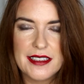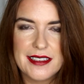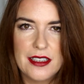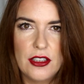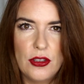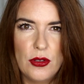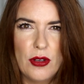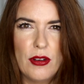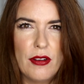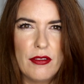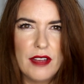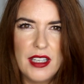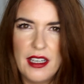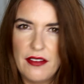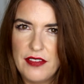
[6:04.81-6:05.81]
so
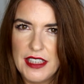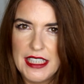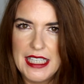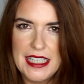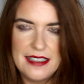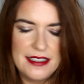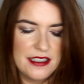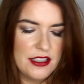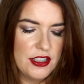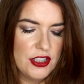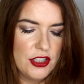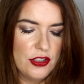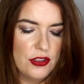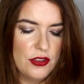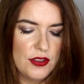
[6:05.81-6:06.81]
lovely, easy to
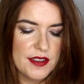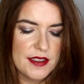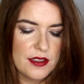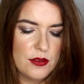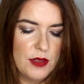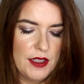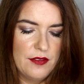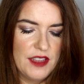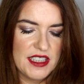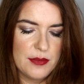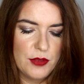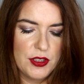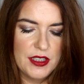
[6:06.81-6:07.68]
use, quite flexible.